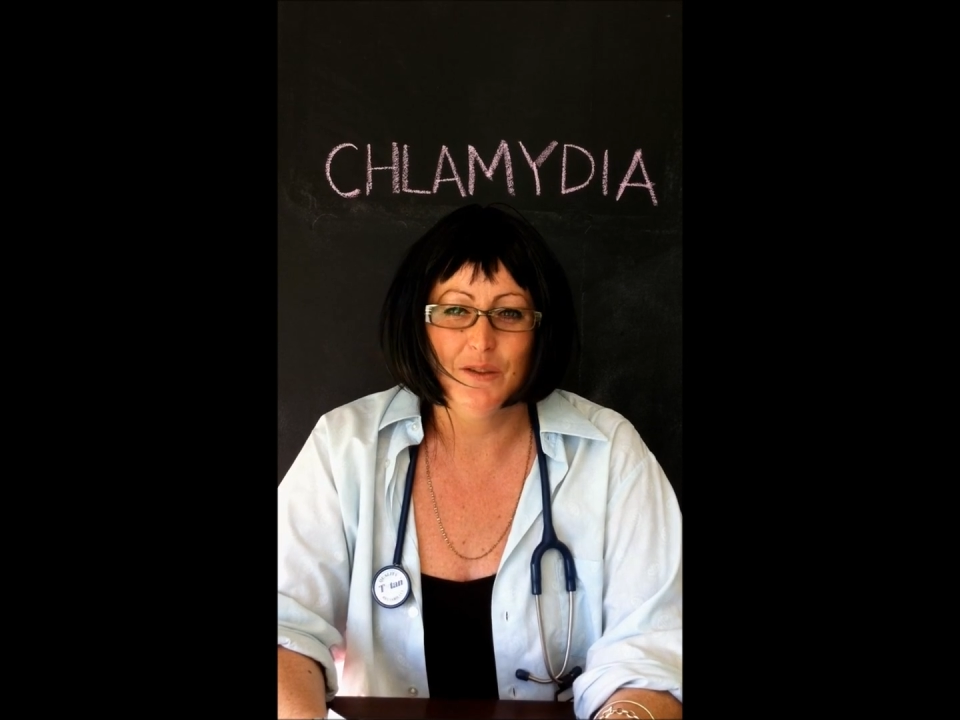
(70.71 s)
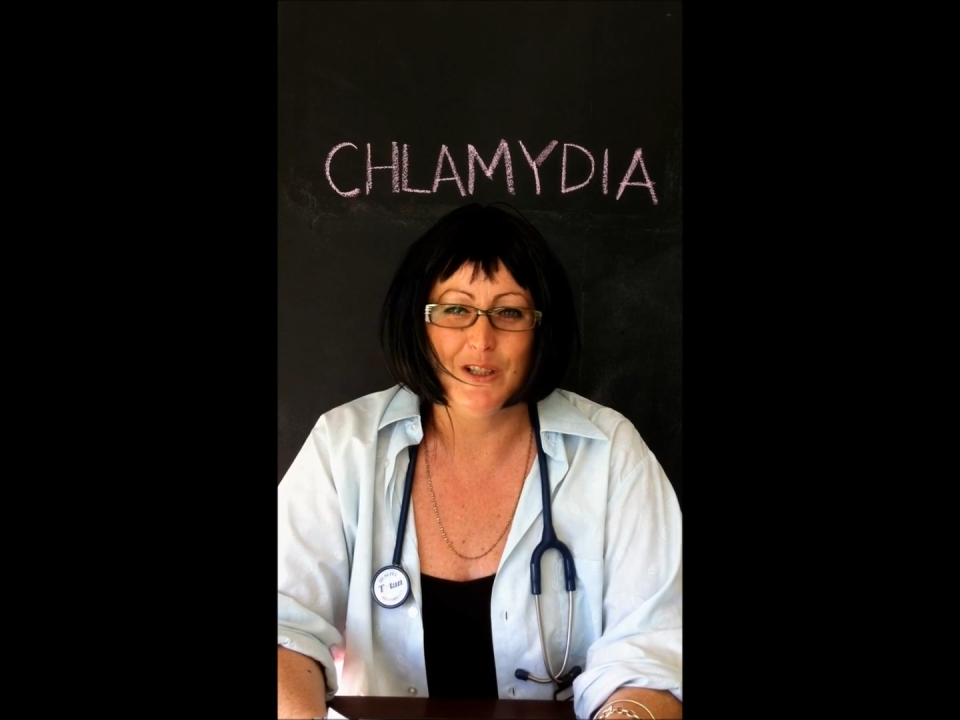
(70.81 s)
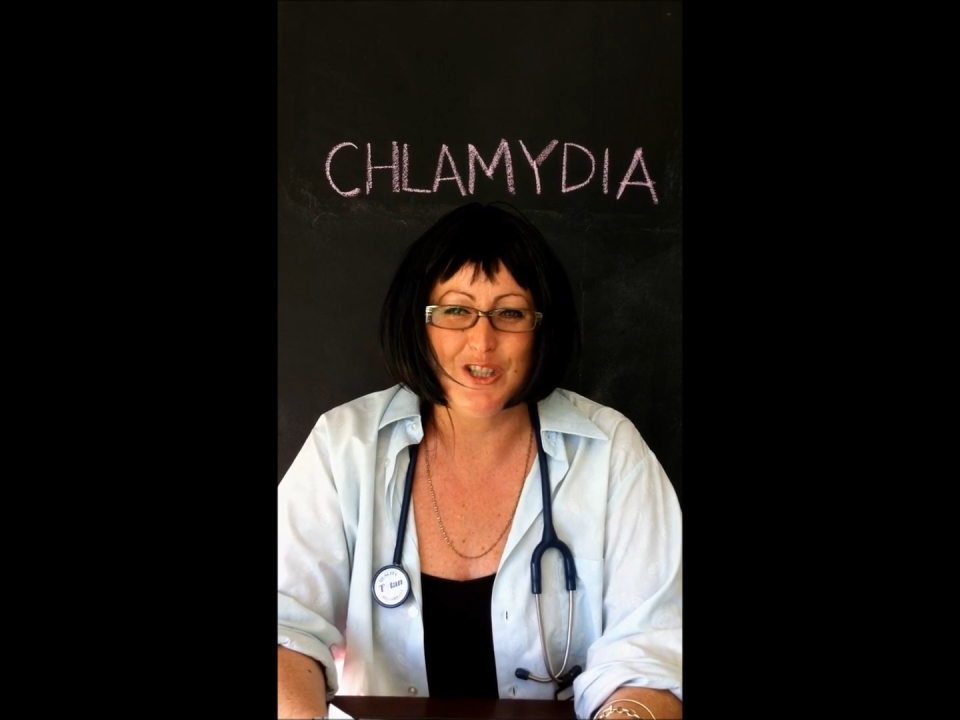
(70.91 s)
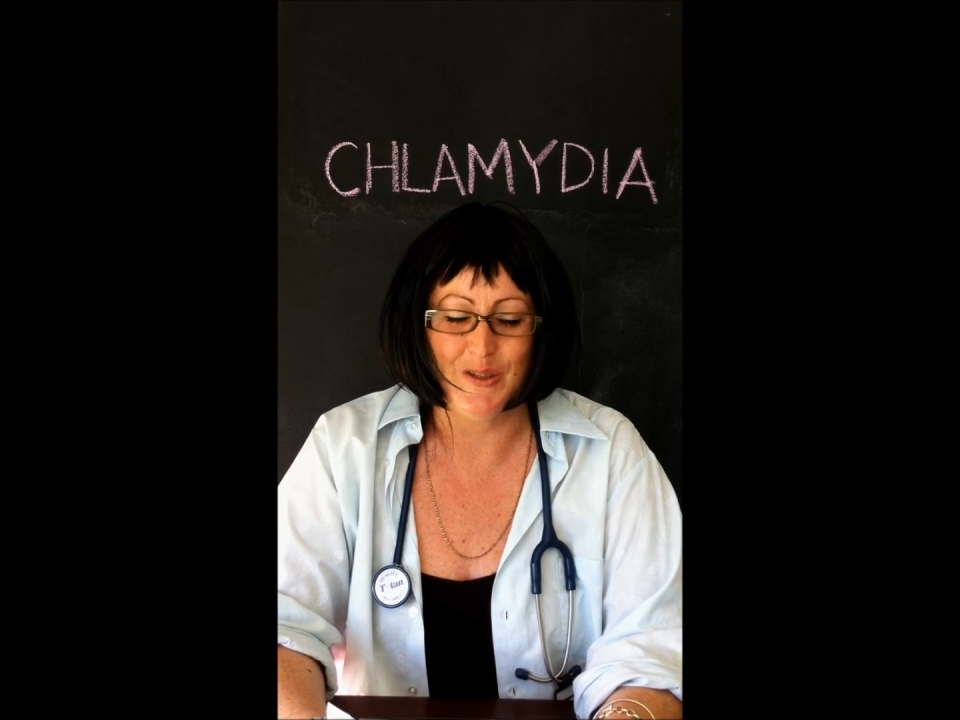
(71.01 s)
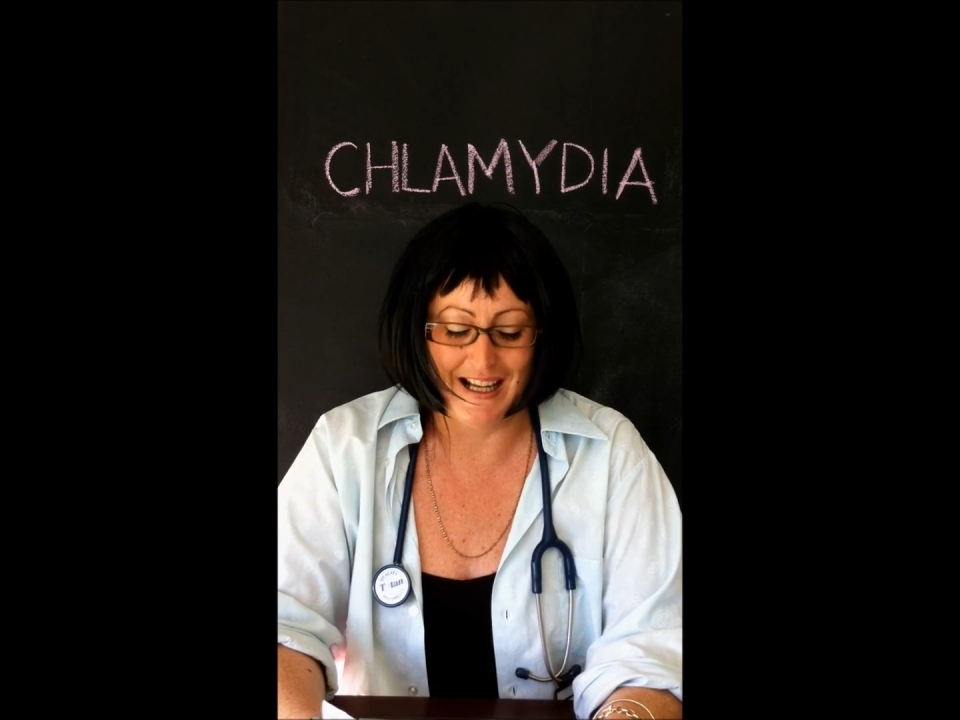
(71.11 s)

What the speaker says: which you